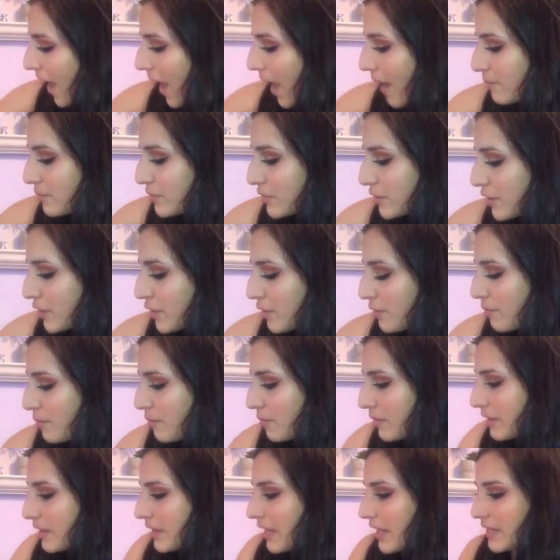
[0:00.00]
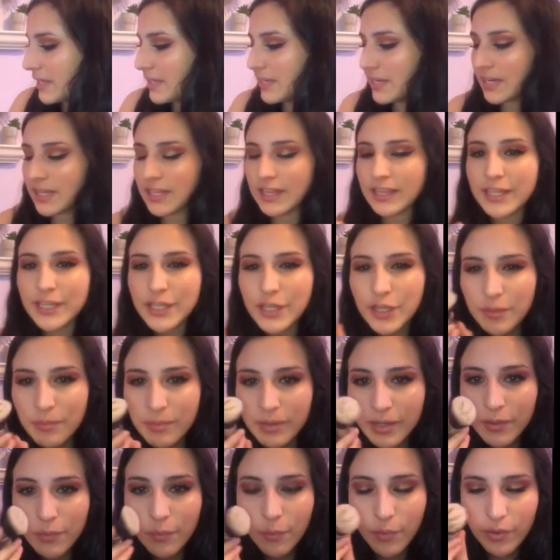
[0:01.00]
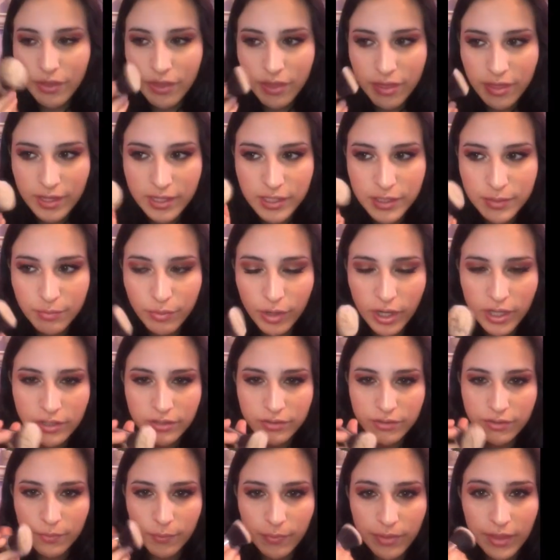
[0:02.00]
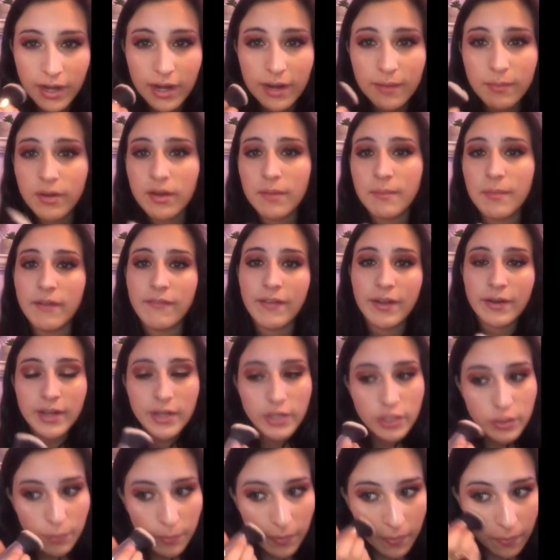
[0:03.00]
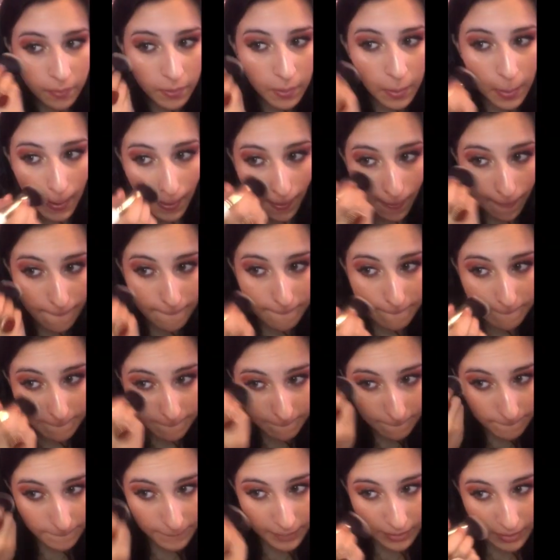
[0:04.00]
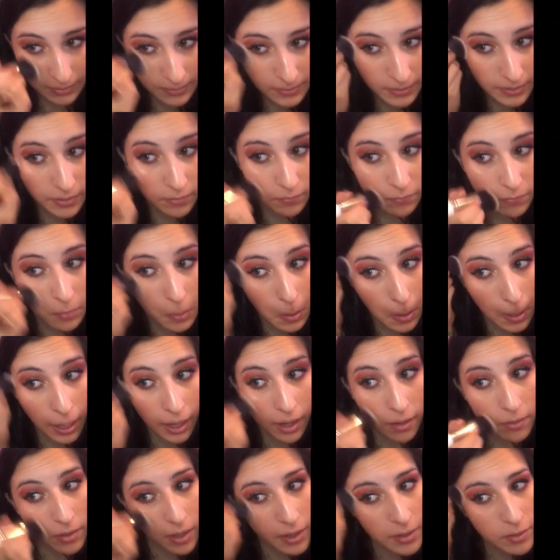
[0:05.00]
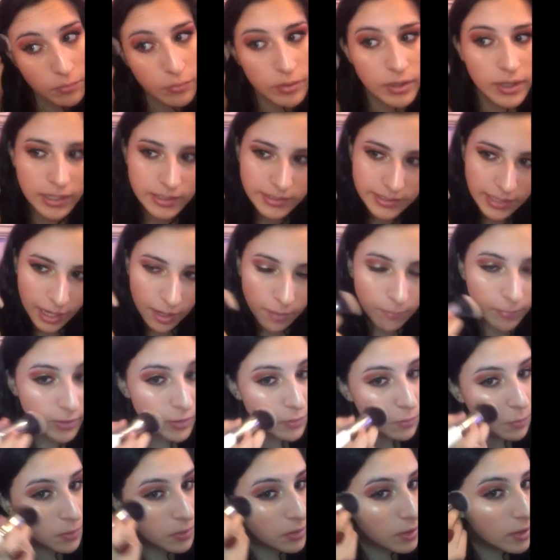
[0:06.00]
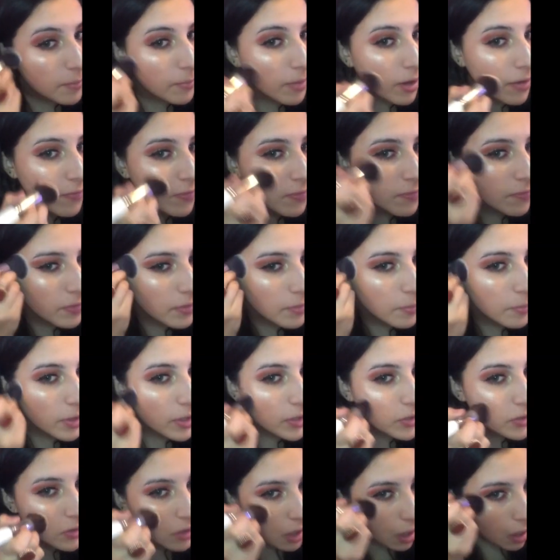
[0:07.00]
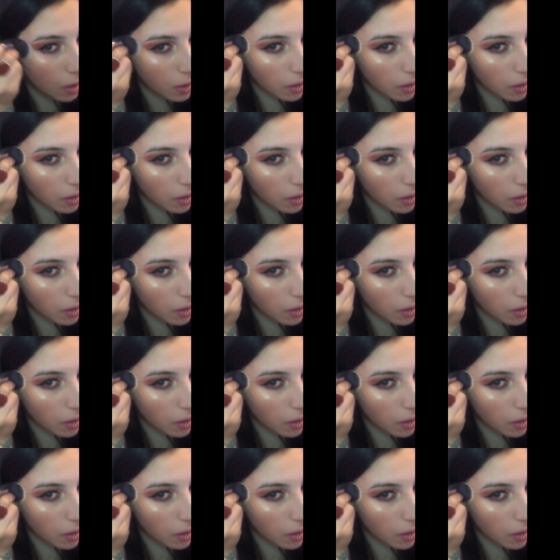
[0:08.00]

I'm just going to blend it a little bit with this brush, the one that I put on my foundation with, because I didn't realize how much would come off of the brush.